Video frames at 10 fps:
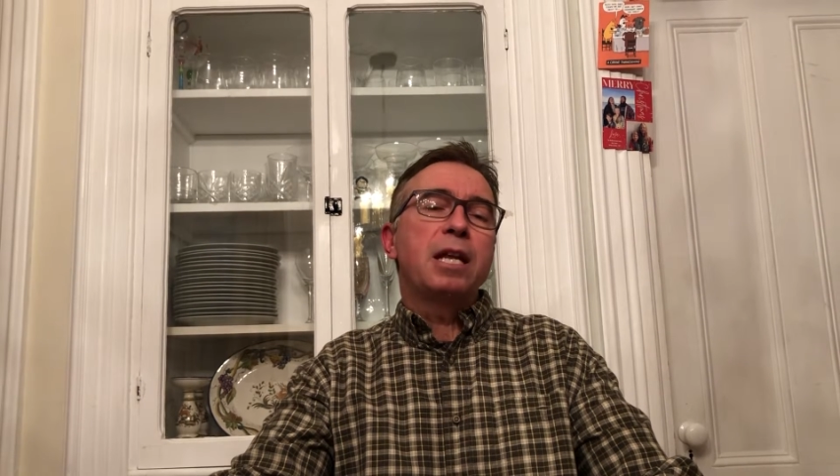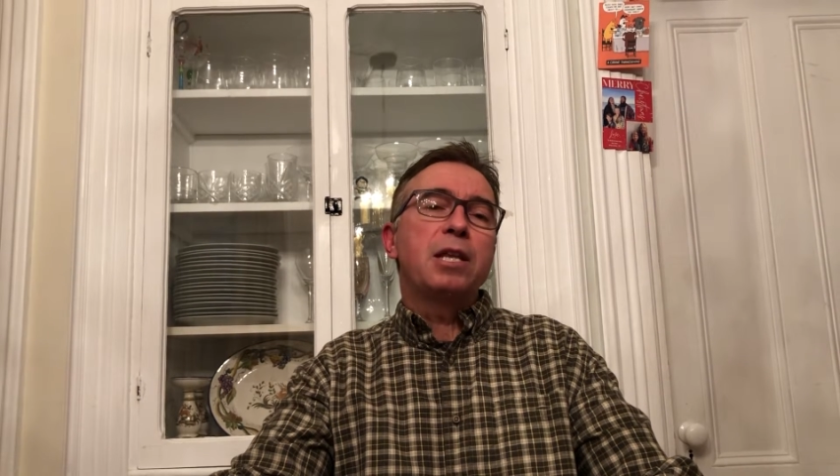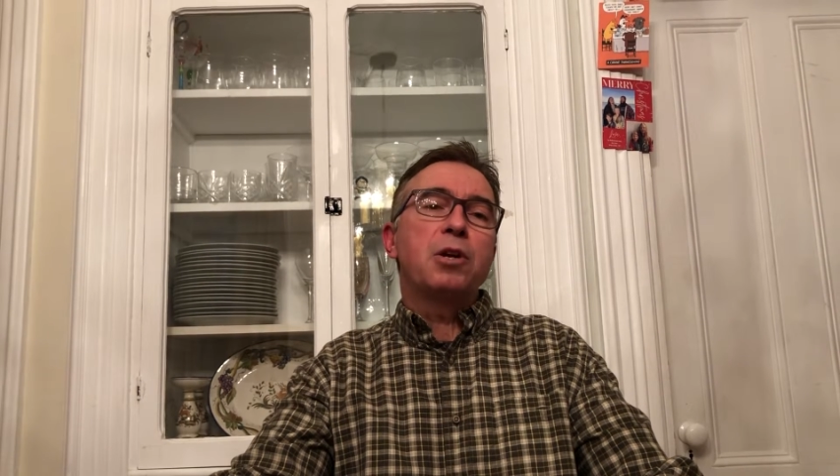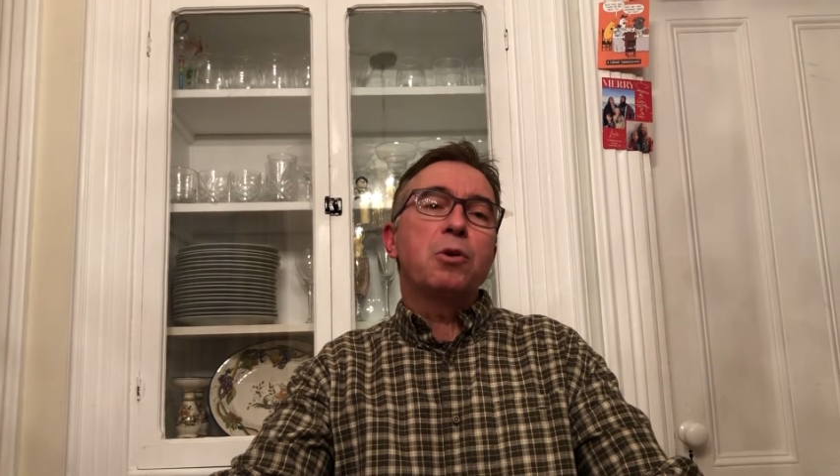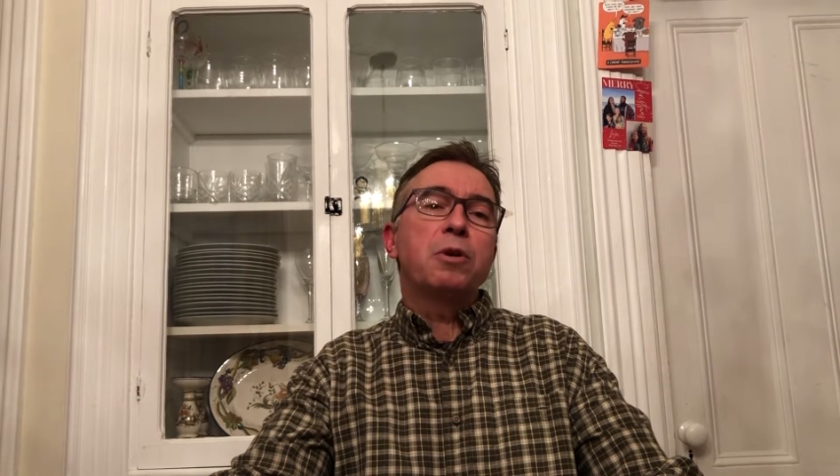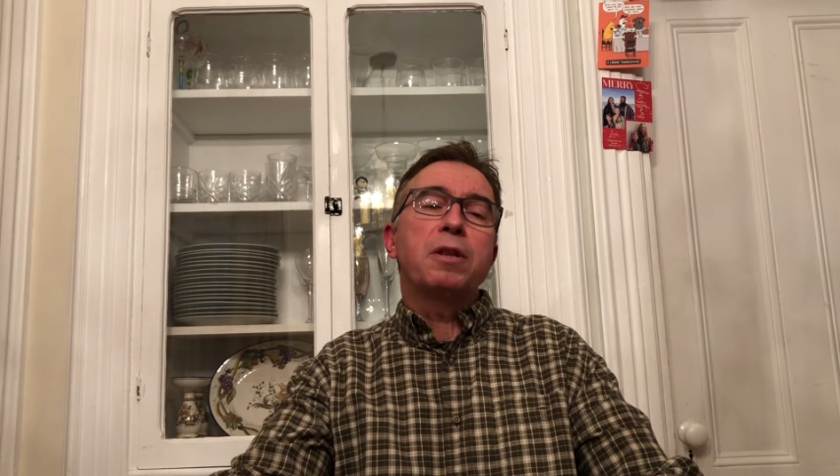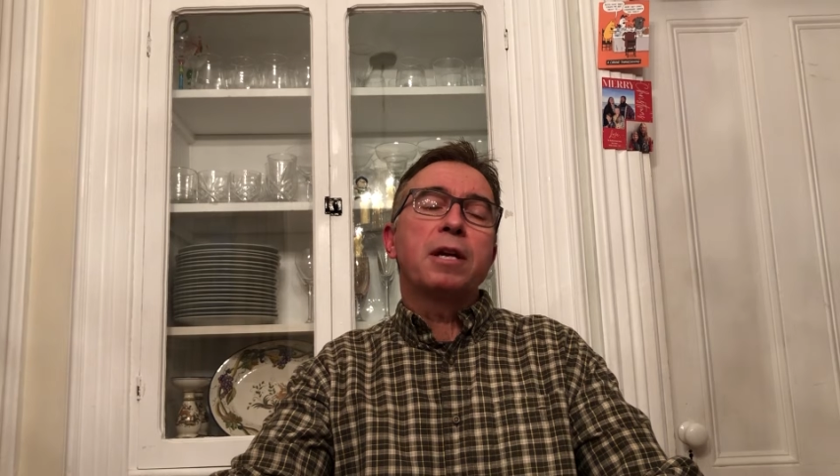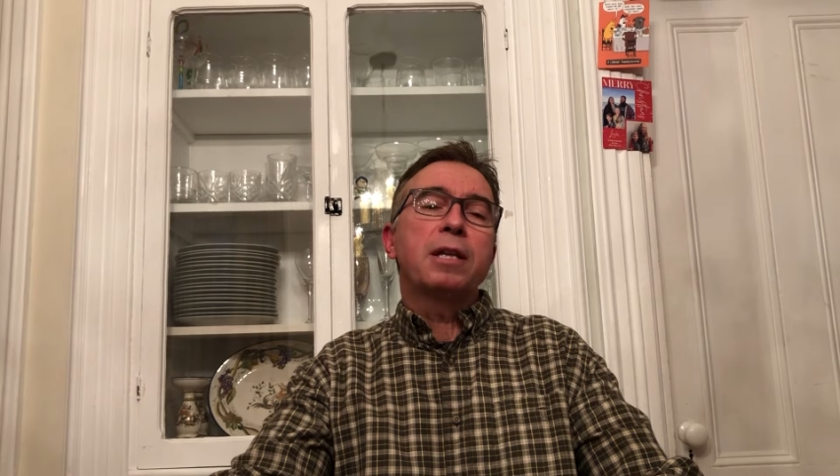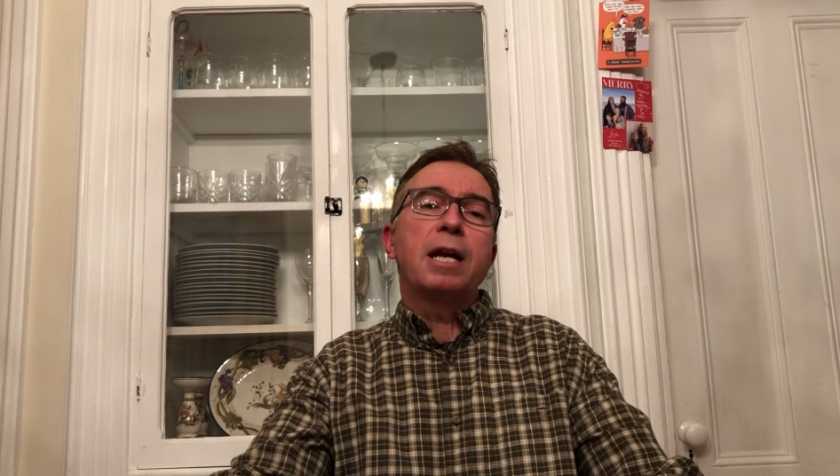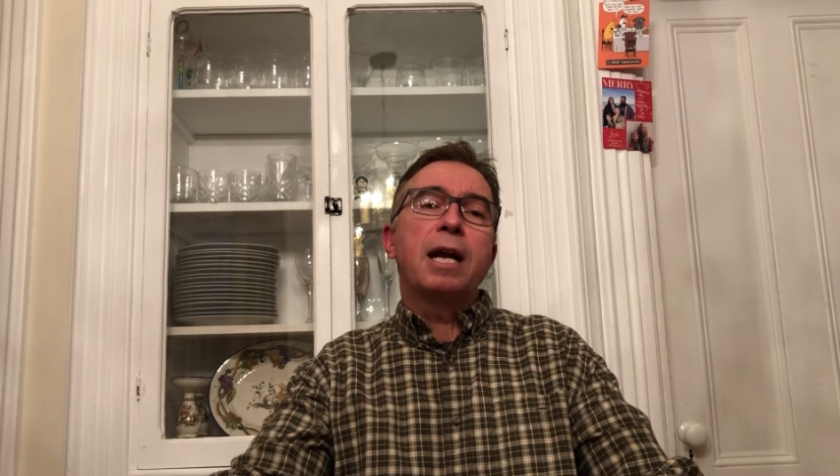and the only
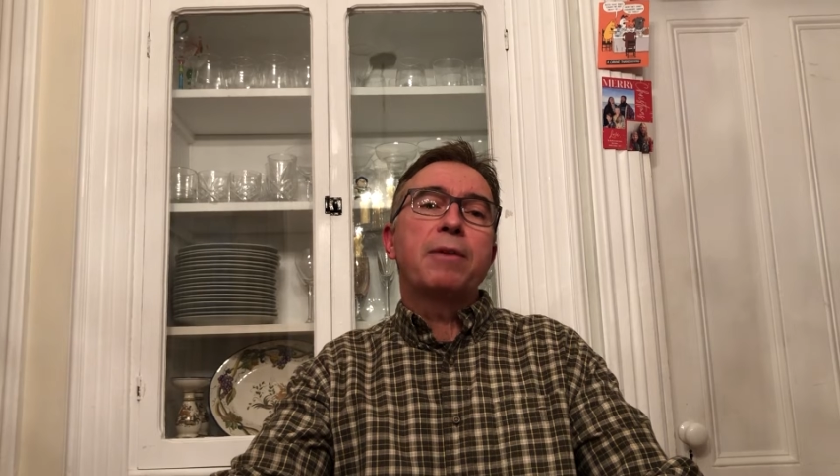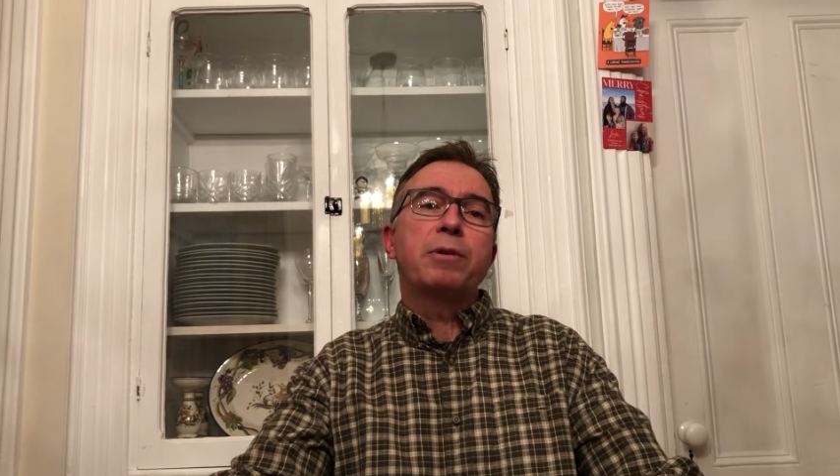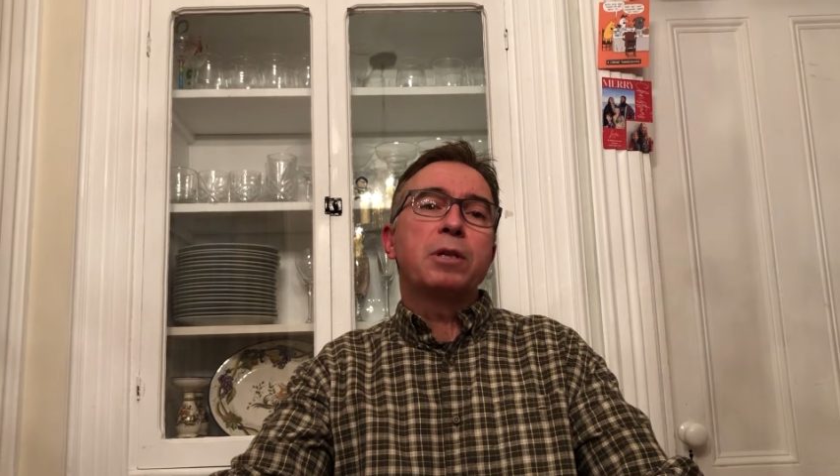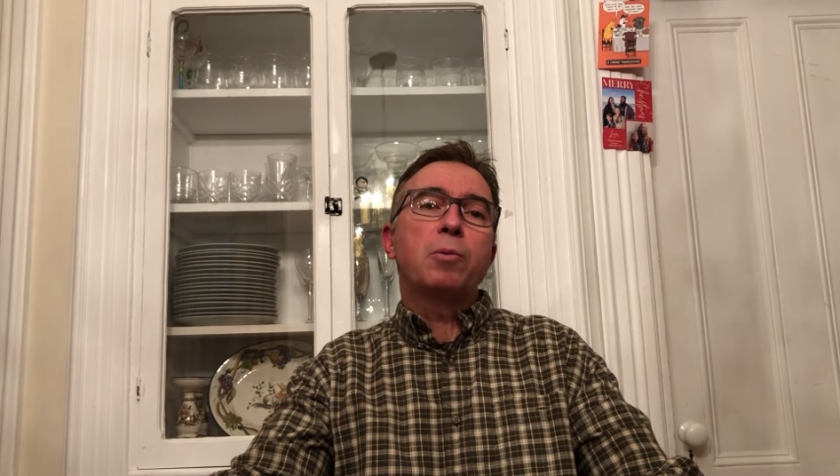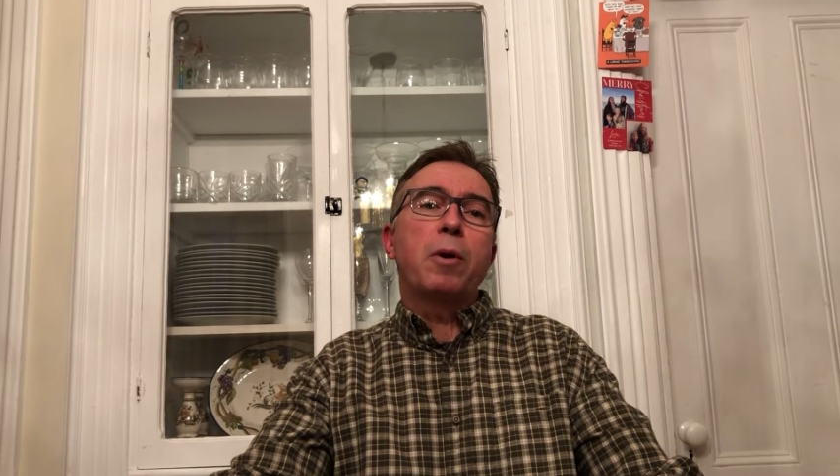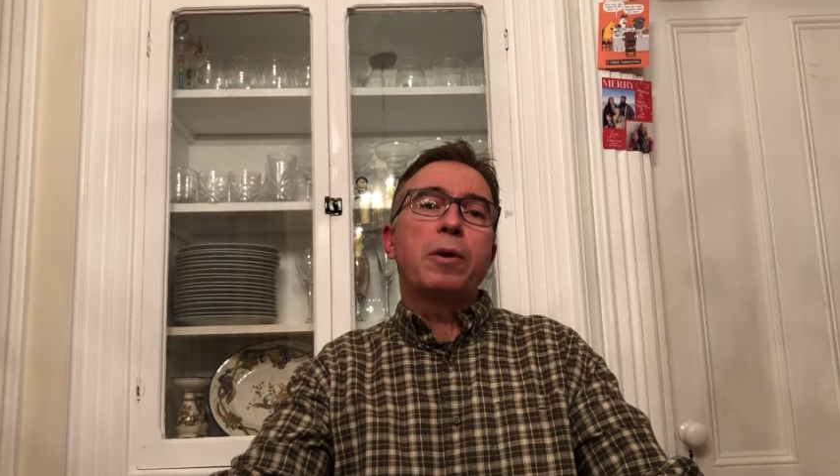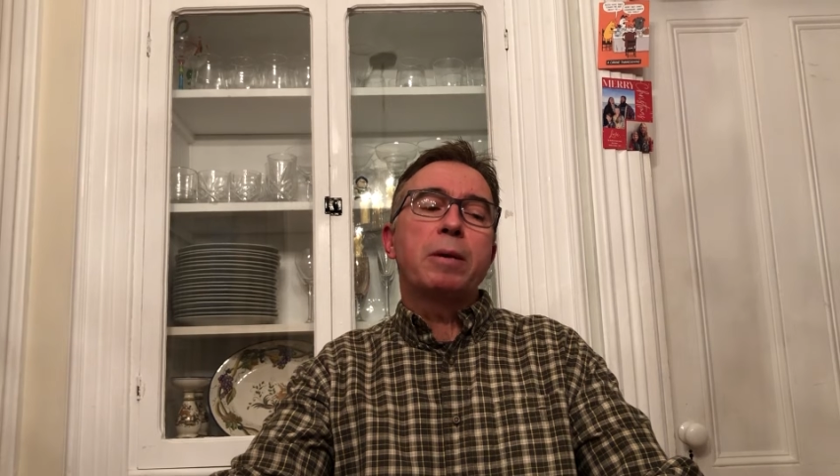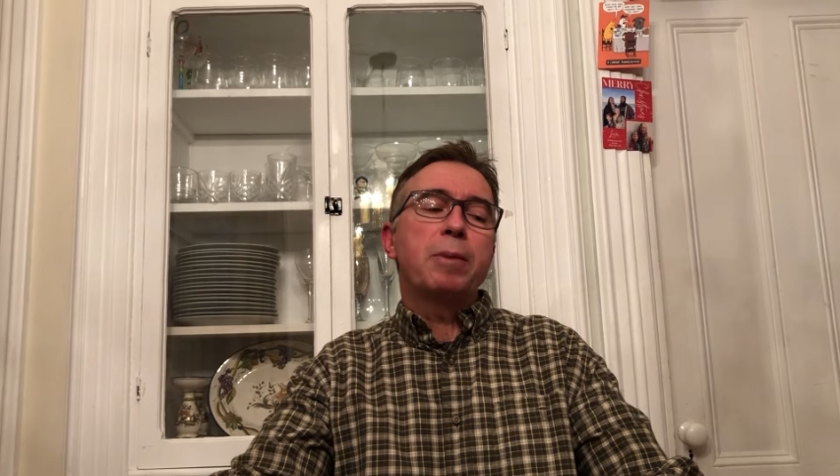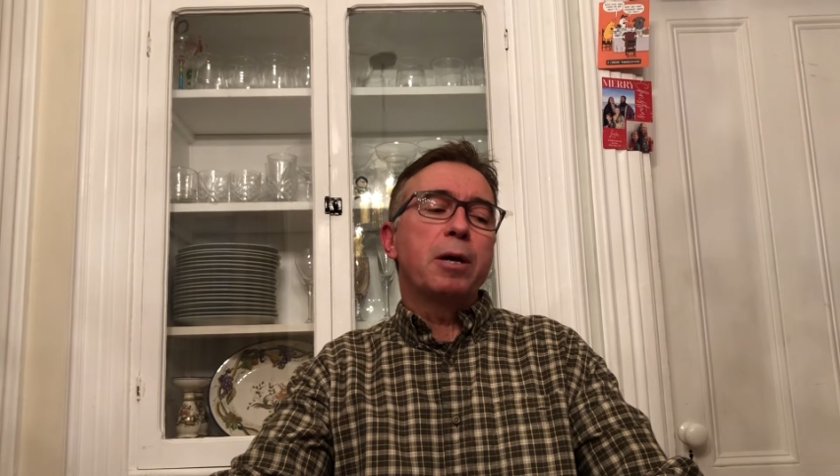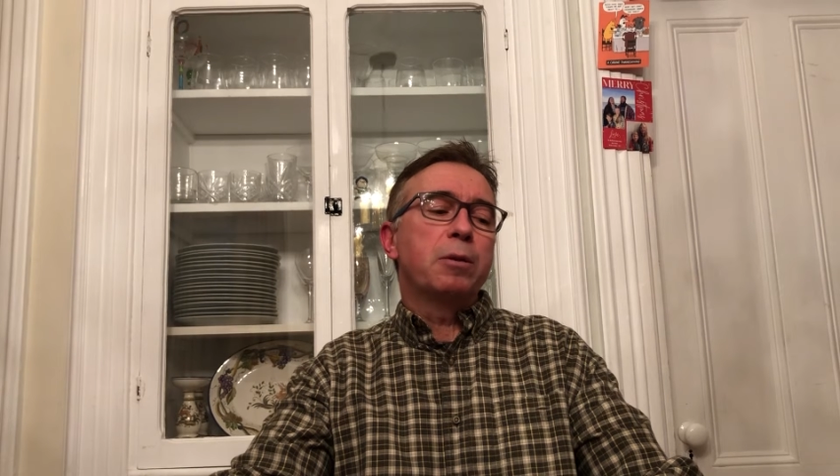thing that I really worry
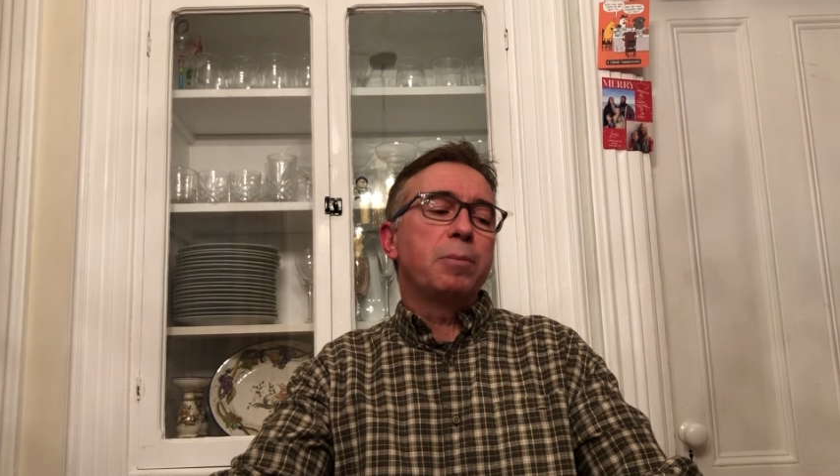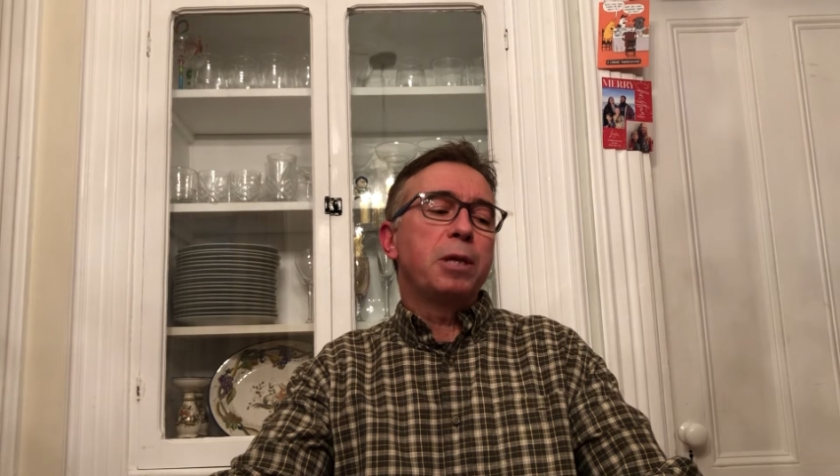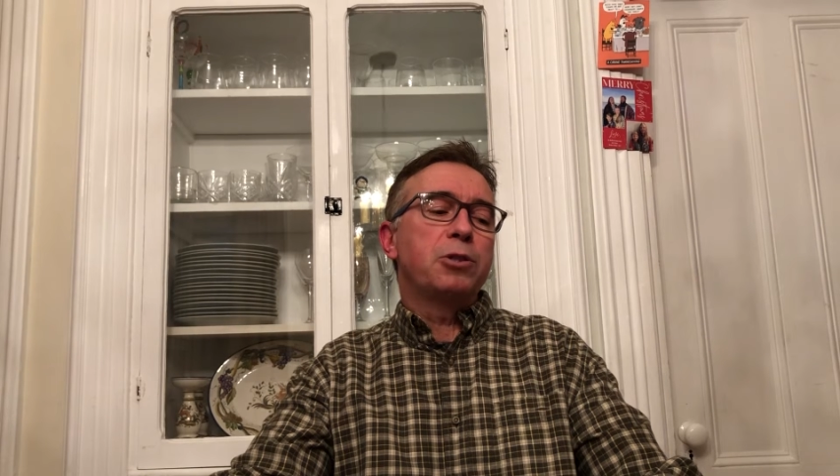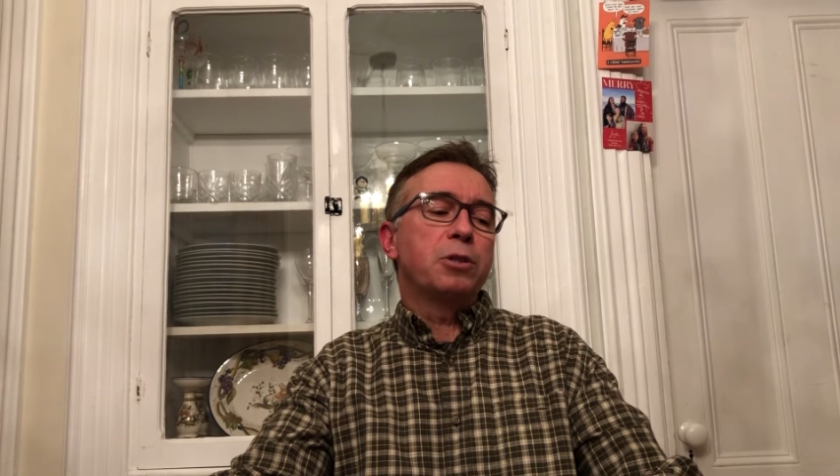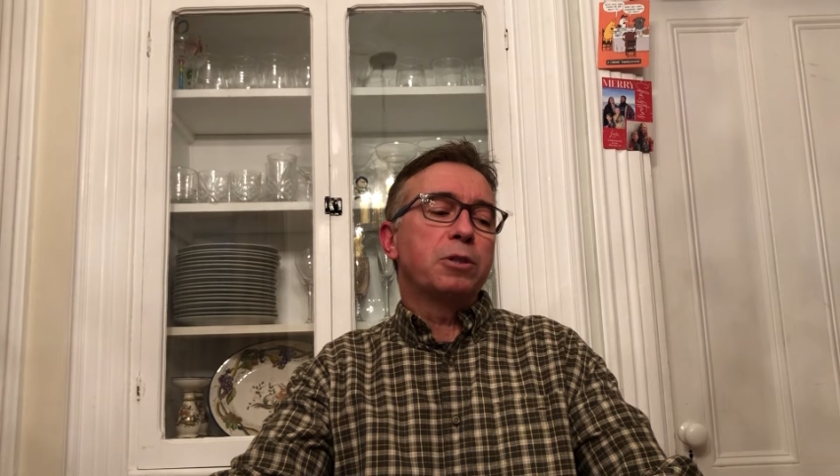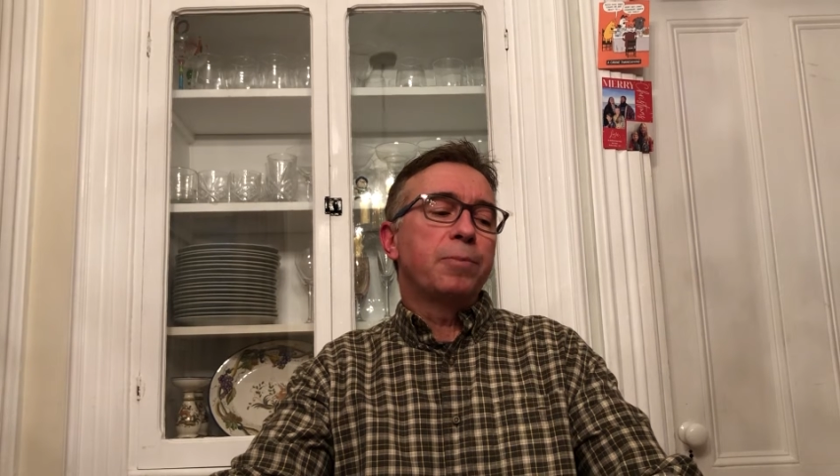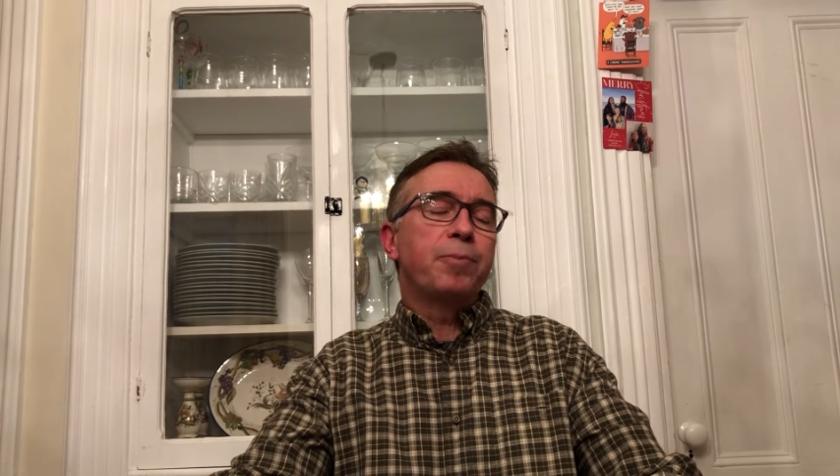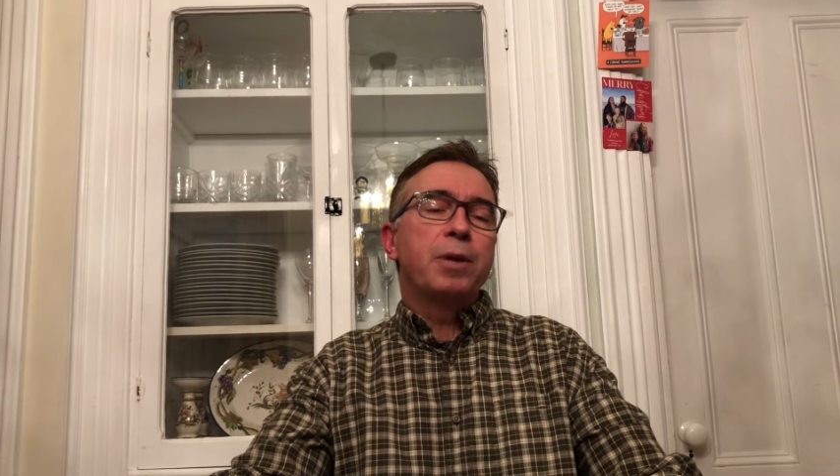about in the pigeons.